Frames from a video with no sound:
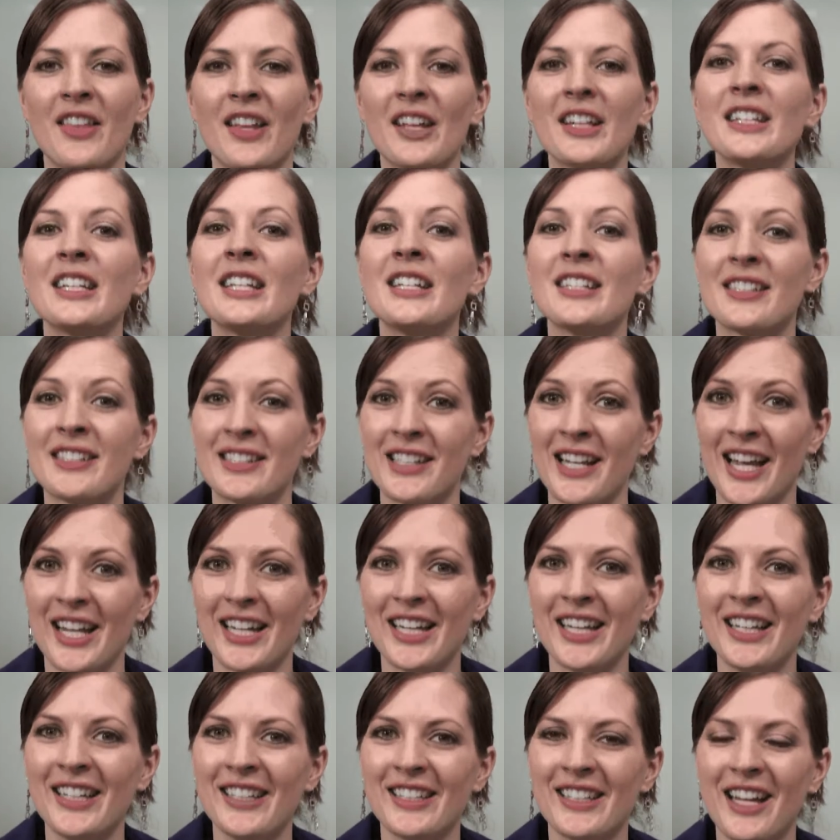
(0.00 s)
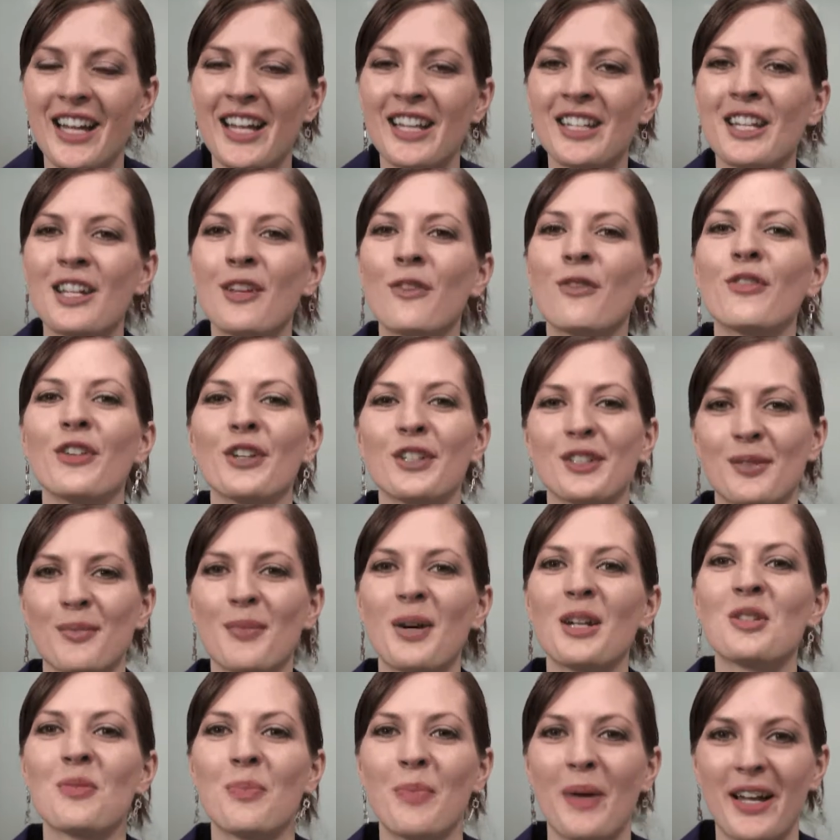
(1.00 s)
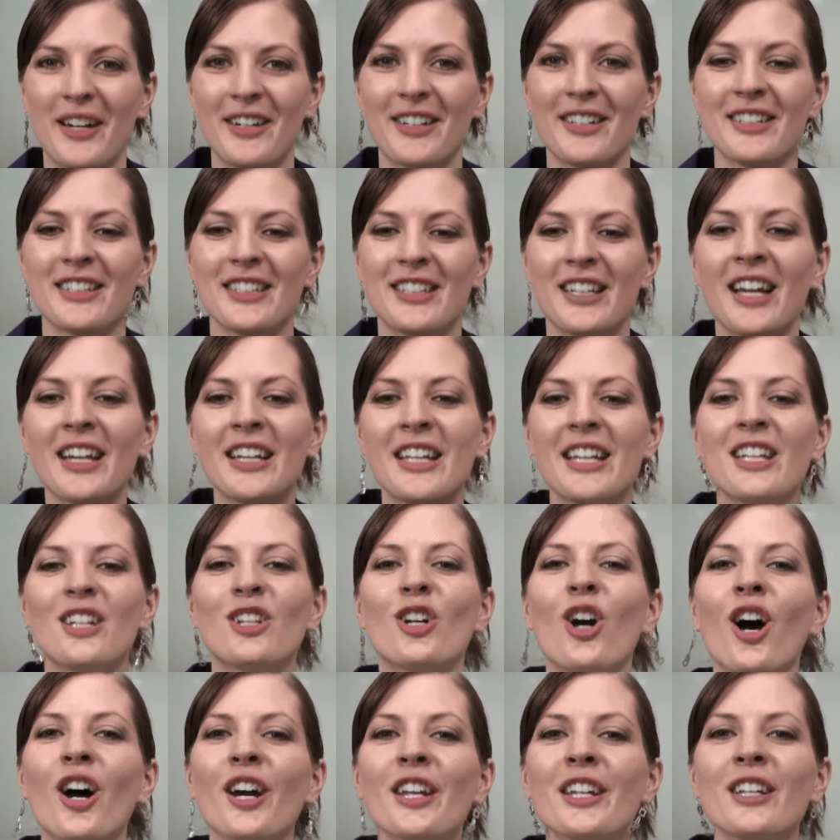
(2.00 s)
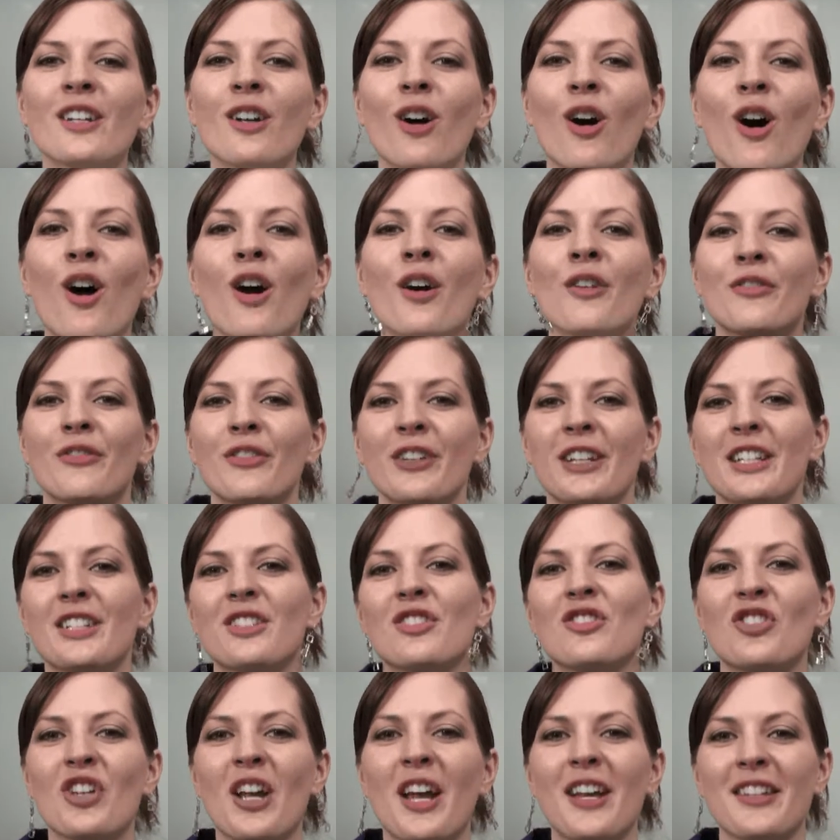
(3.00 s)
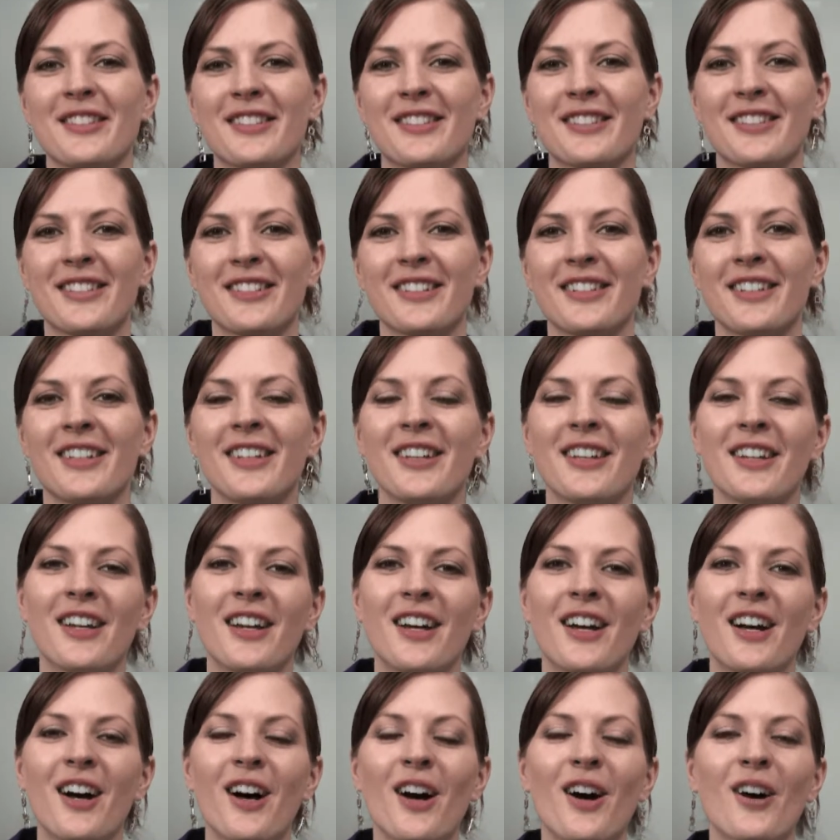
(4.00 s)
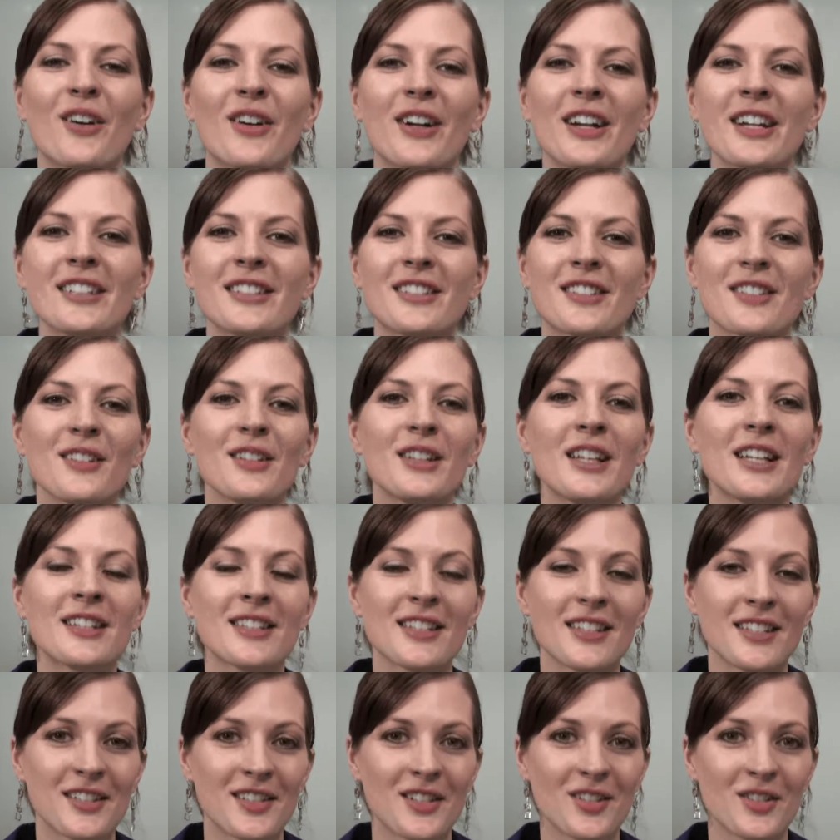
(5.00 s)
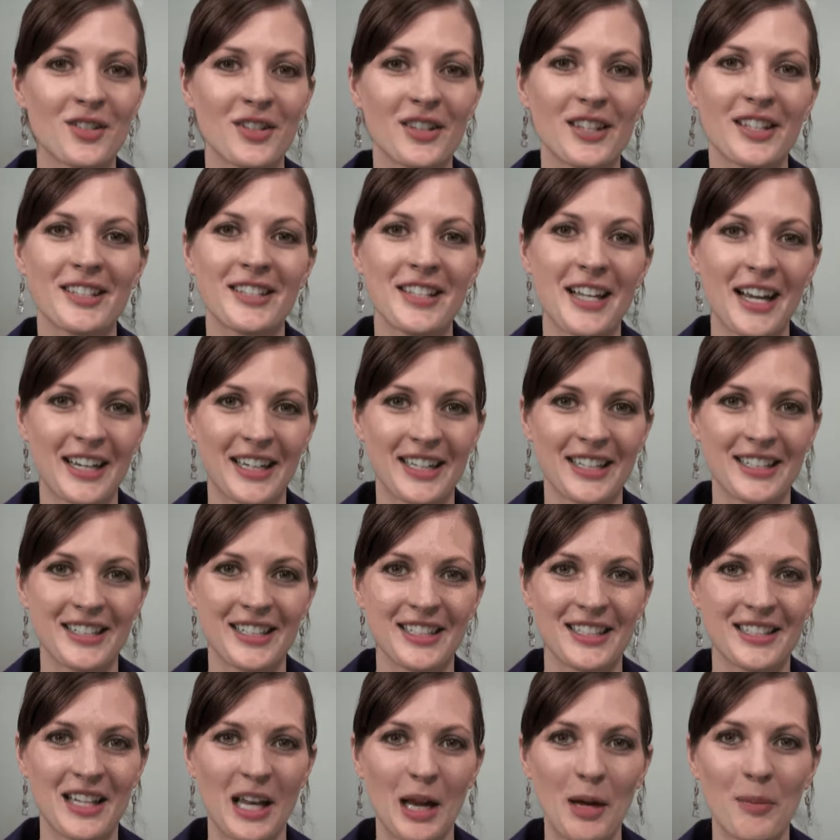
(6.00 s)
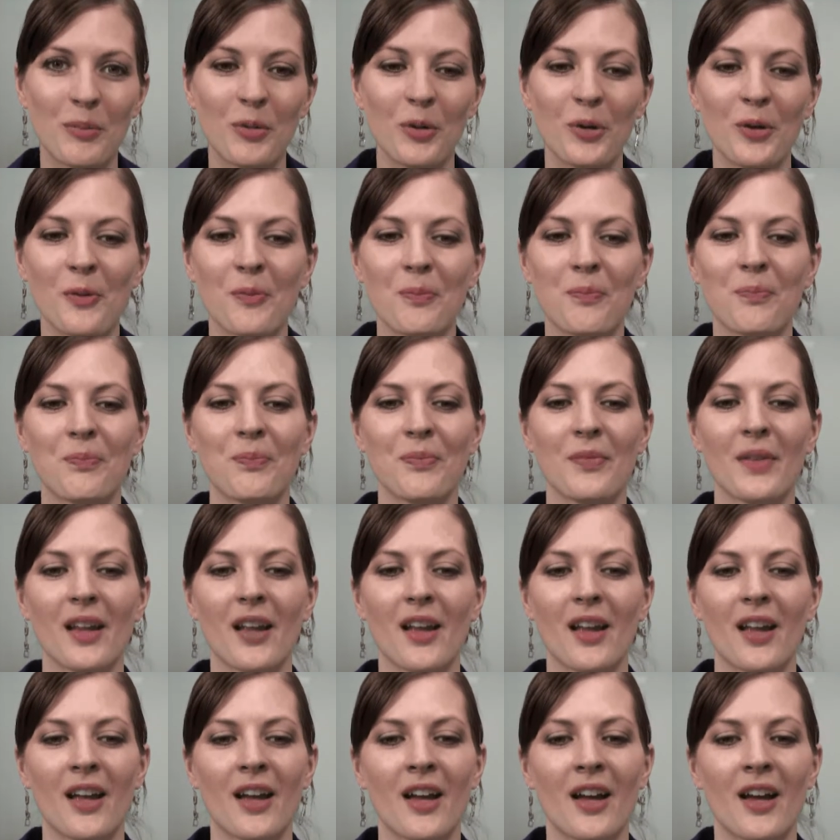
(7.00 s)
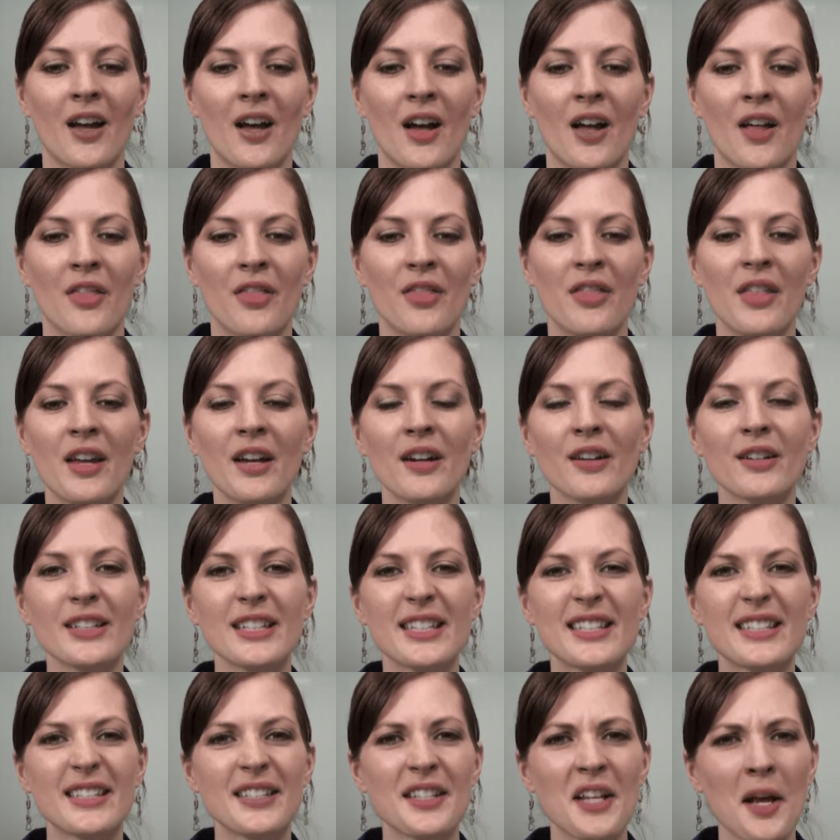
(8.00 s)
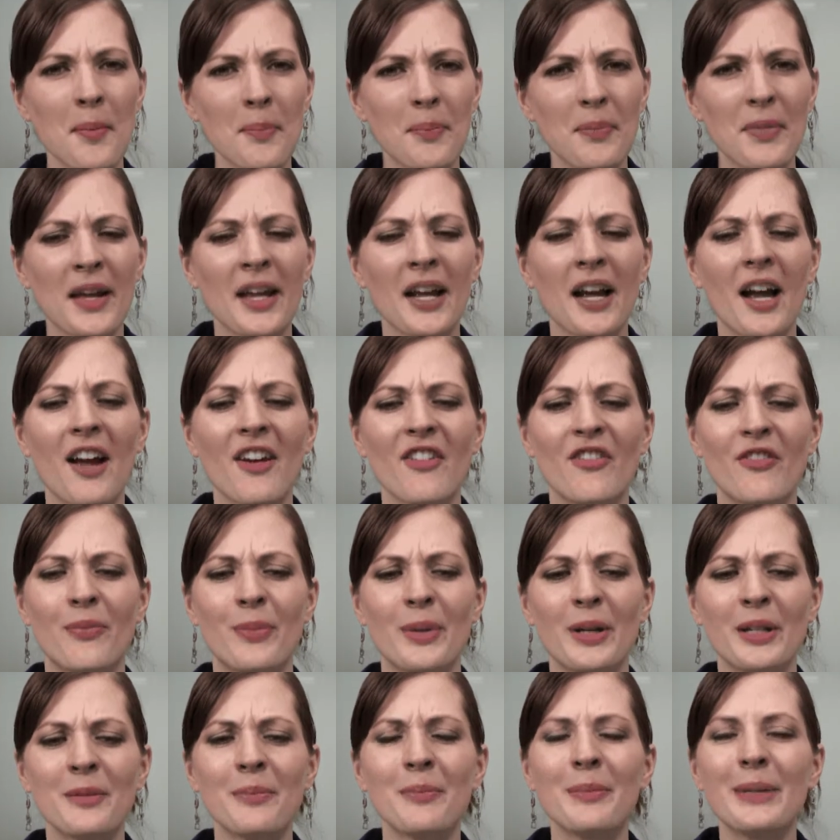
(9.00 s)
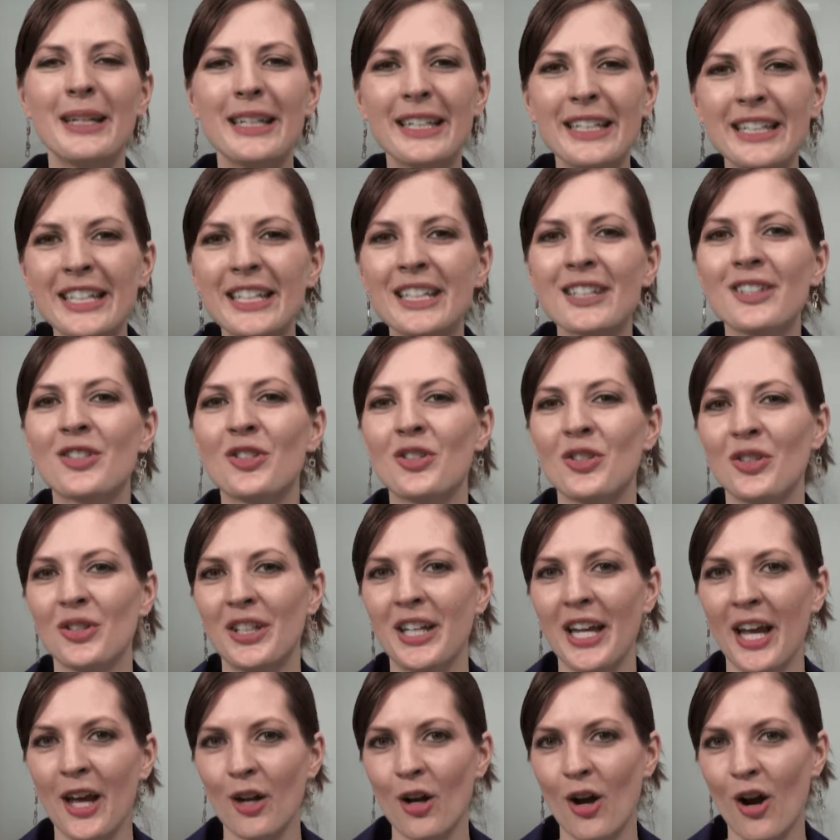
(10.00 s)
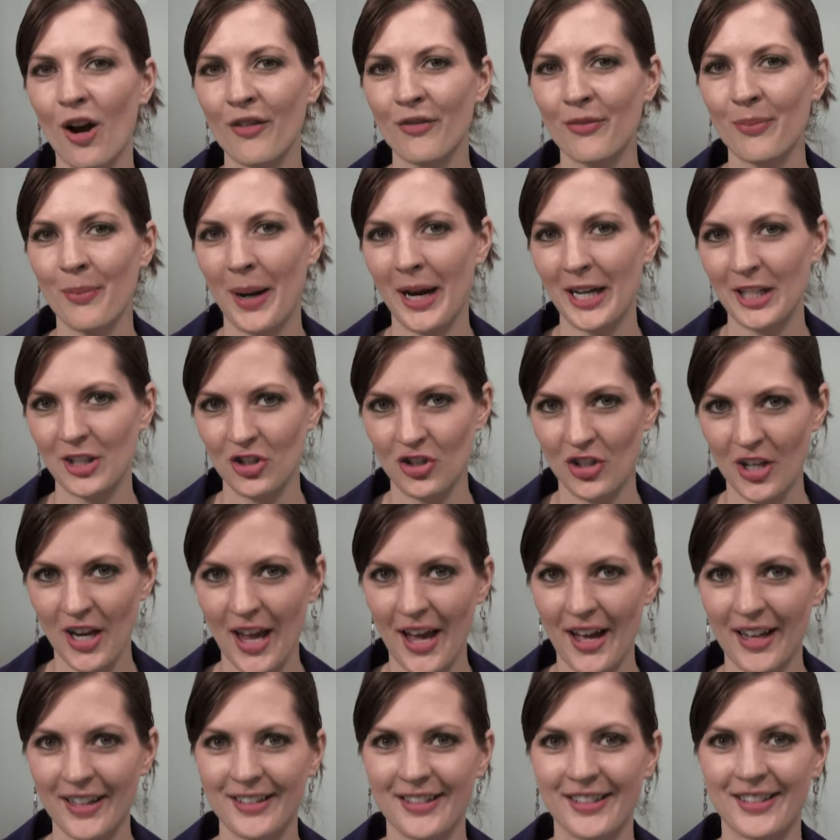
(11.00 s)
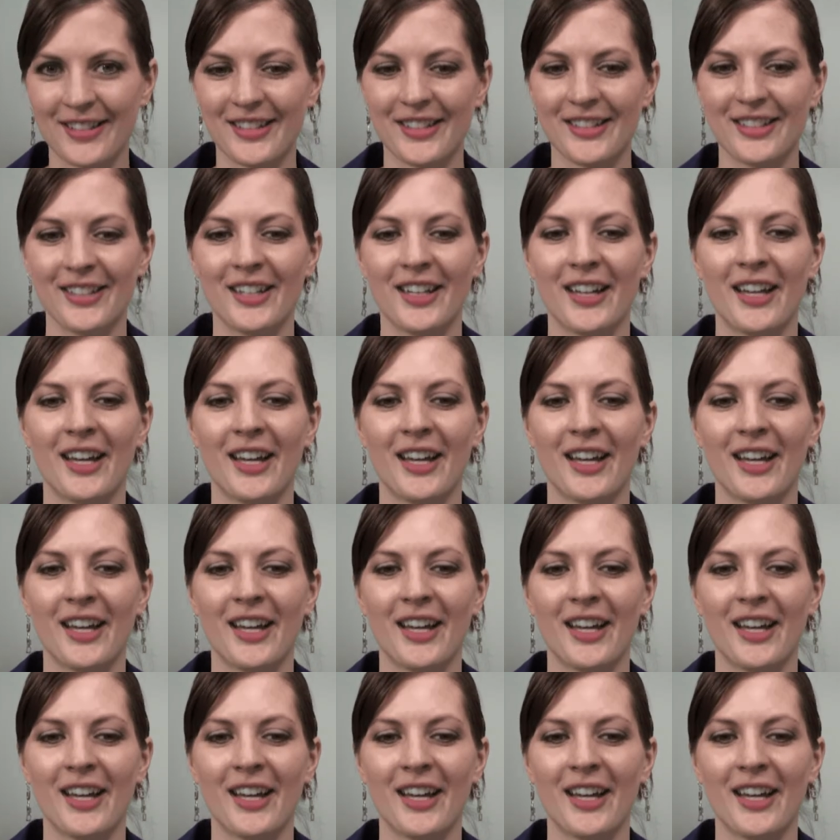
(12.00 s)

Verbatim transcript: then he said it and he feels much better. Yeah, he got it off his chest. Alright, so let's listen to the second example. There is something I've been meaning to get off my chest.